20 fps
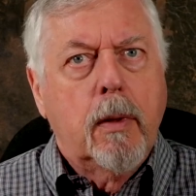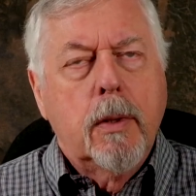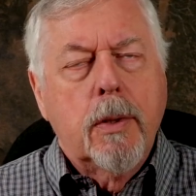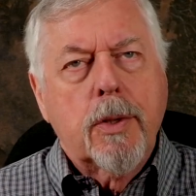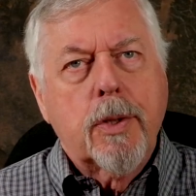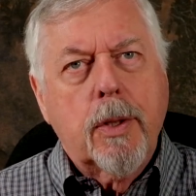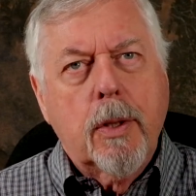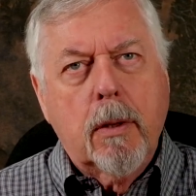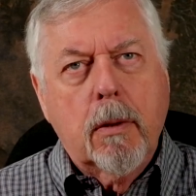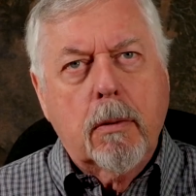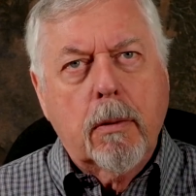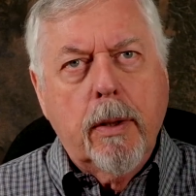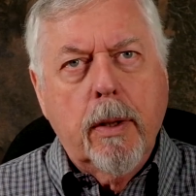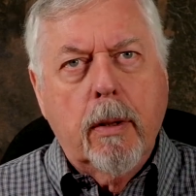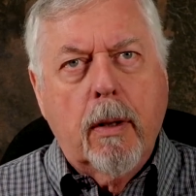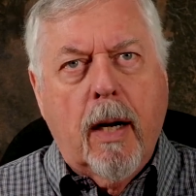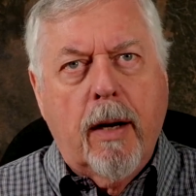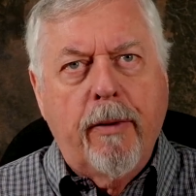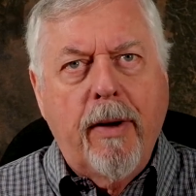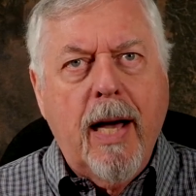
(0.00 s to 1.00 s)
So, you
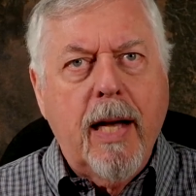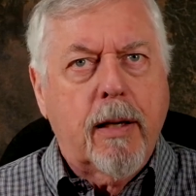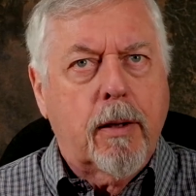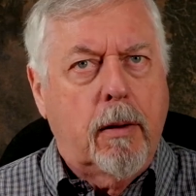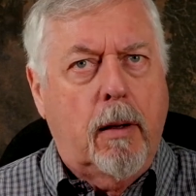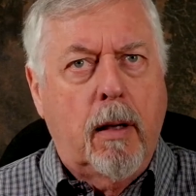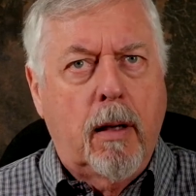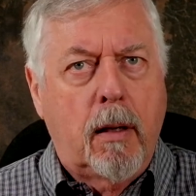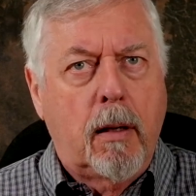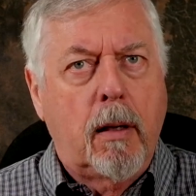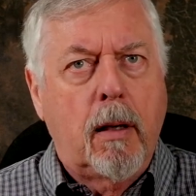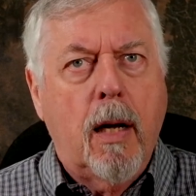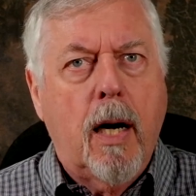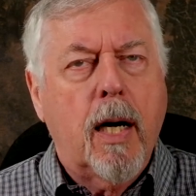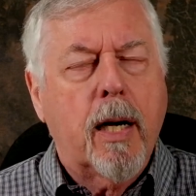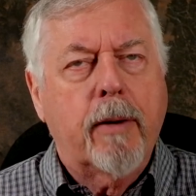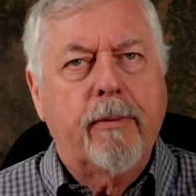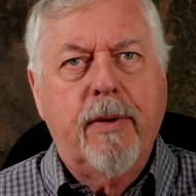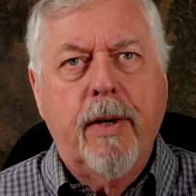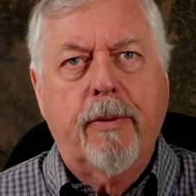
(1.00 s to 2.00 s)
know, I've had a
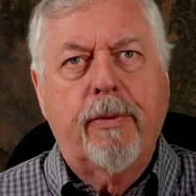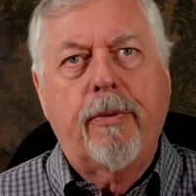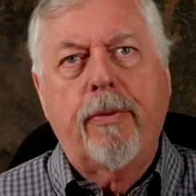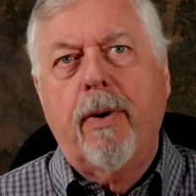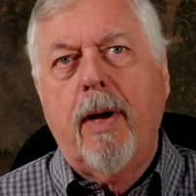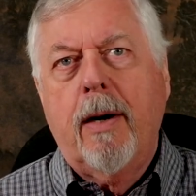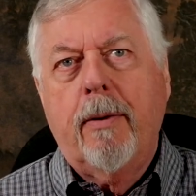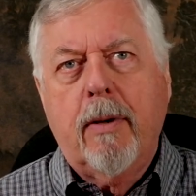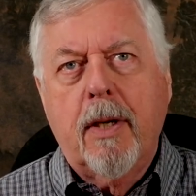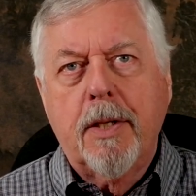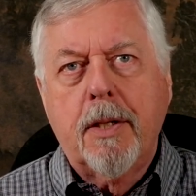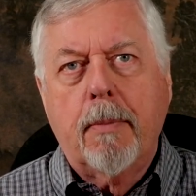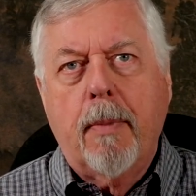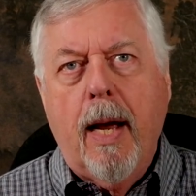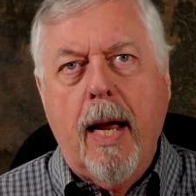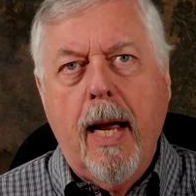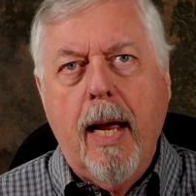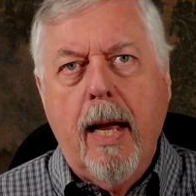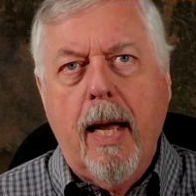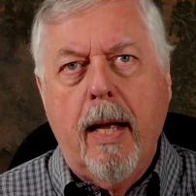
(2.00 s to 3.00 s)
lot of different fly rods in my
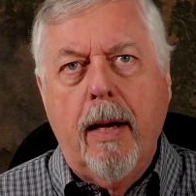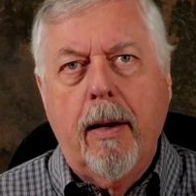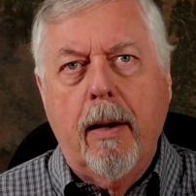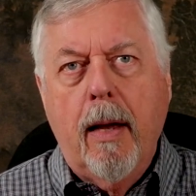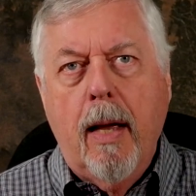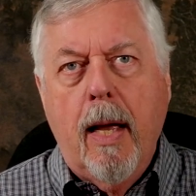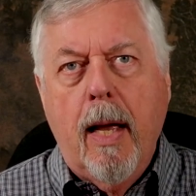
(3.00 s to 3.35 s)
hand.